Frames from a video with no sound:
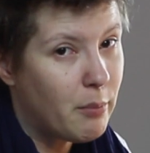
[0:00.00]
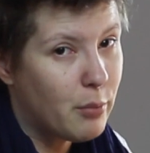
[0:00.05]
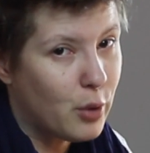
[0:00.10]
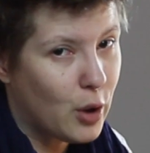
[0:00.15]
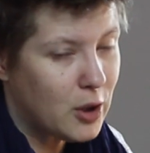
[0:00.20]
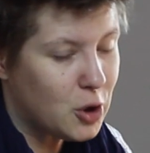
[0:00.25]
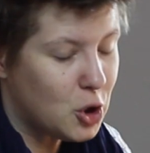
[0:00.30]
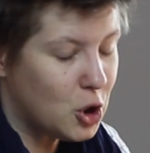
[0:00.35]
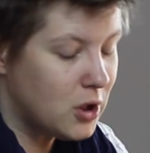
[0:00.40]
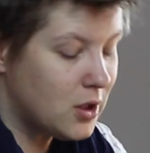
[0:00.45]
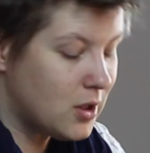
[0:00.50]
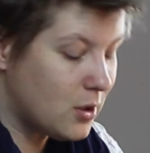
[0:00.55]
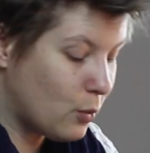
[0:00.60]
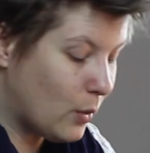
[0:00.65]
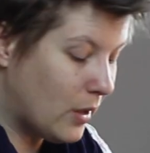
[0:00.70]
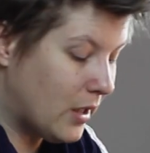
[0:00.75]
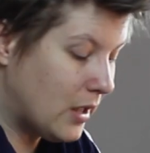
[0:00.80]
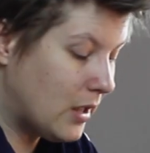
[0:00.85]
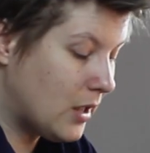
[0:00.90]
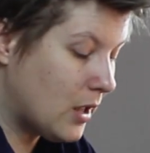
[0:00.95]
precious
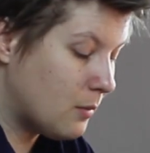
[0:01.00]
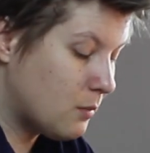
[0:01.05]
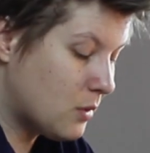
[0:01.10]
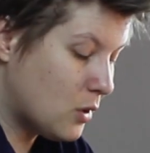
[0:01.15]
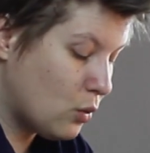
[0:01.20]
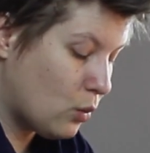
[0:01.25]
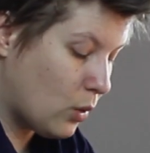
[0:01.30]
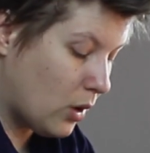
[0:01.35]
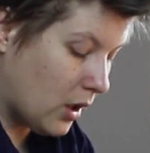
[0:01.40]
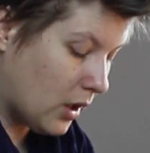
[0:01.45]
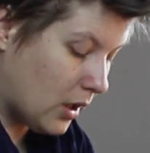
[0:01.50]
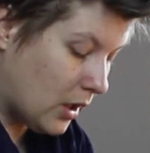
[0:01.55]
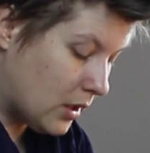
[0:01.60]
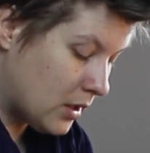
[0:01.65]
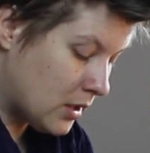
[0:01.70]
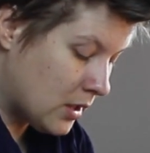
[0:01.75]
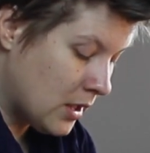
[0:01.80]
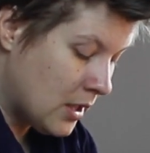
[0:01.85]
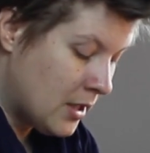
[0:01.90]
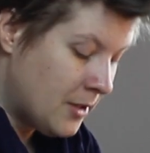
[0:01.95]
when it comes to
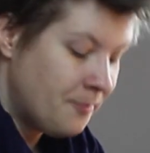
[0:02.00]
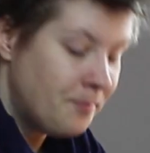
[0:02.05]
watercolors.